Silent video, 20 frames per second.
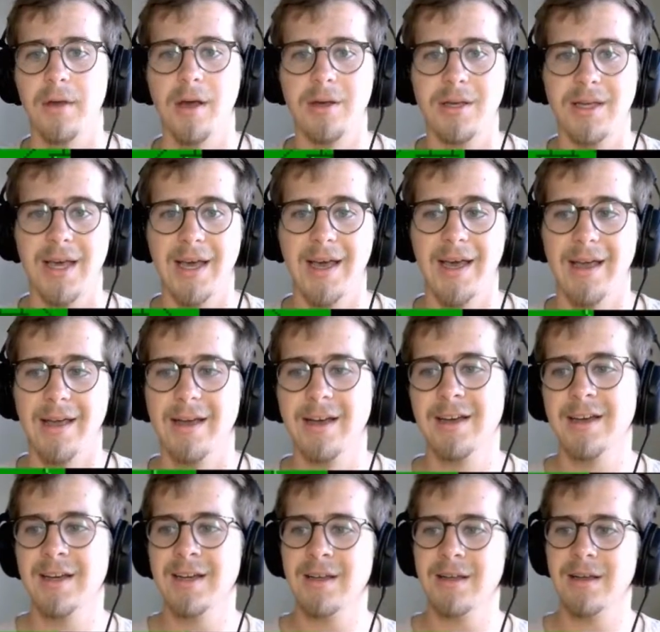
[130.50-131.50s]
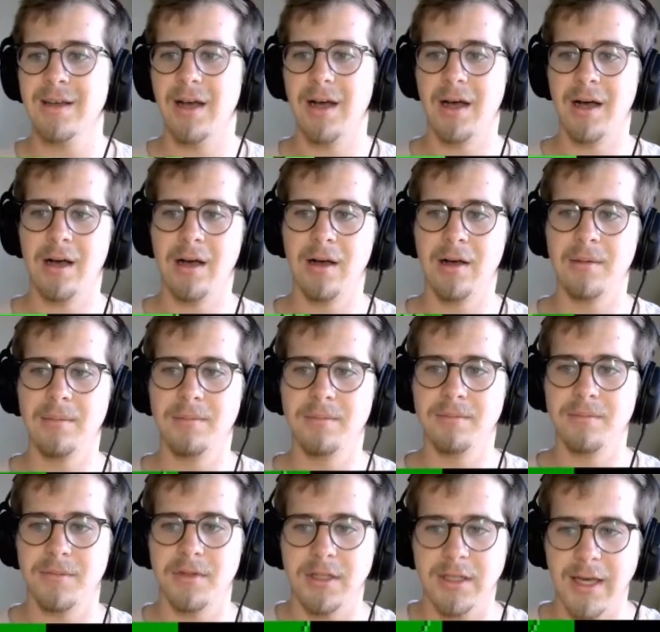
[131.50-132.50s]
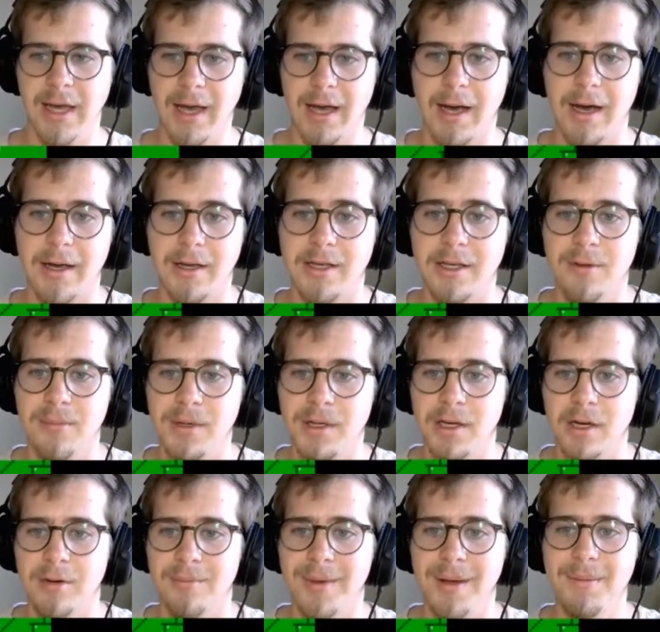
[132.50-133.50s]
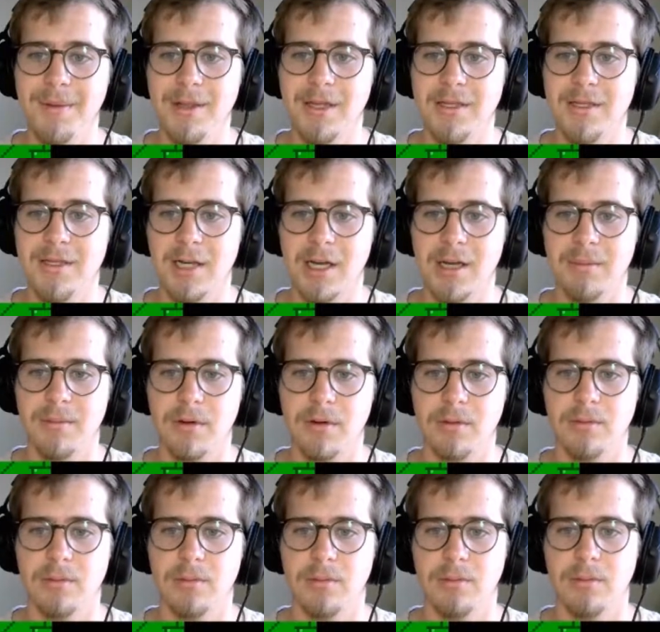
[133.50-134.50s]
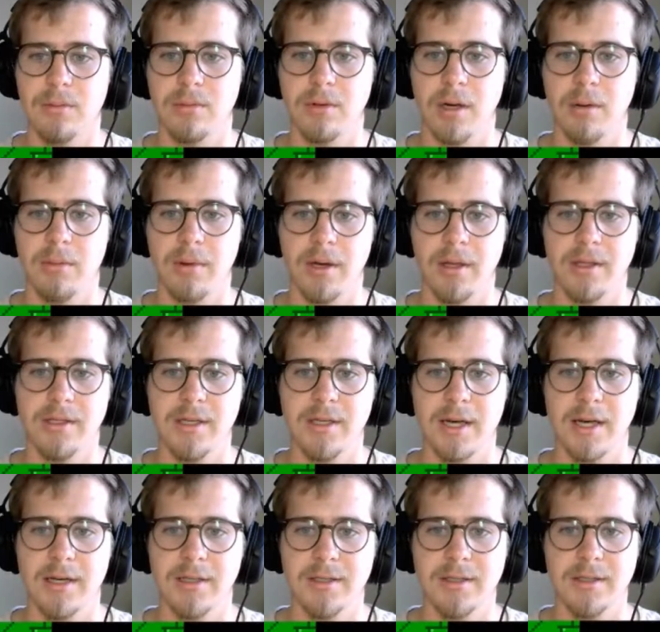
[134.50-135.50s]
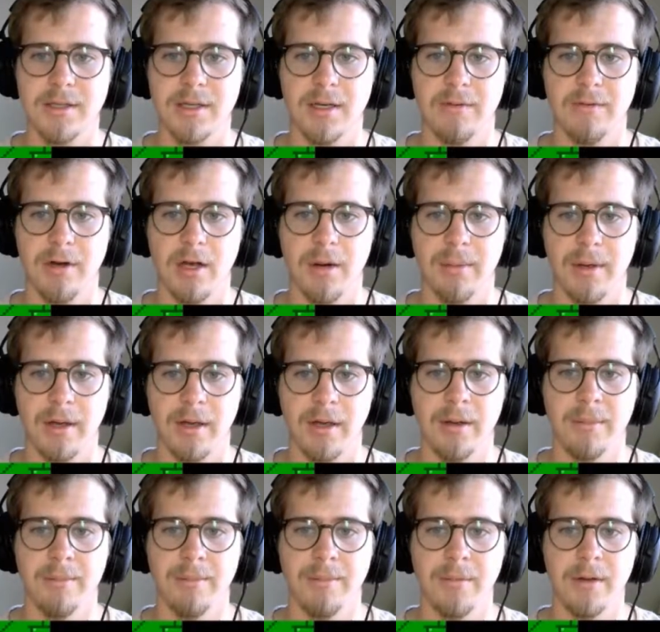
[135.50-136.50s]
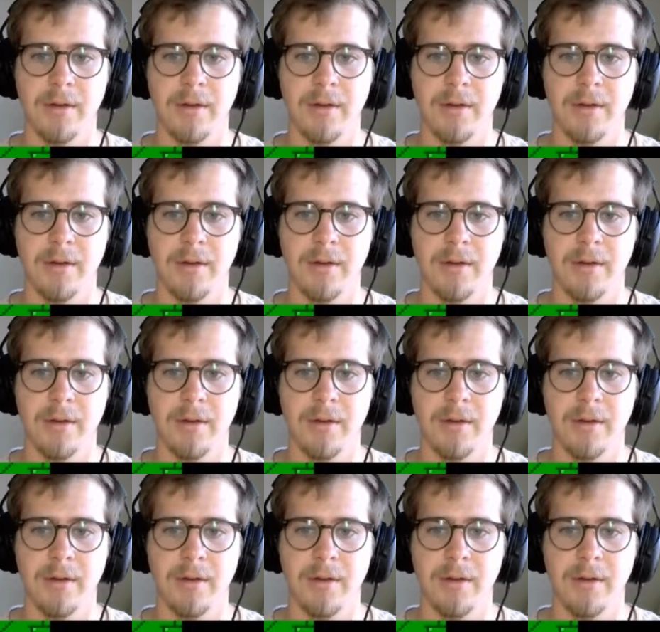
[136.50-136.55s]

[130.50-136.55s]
Okay. Um, yeah, here we go. Maybe this time... Ooh, we got one of these guys. I Forgot about him.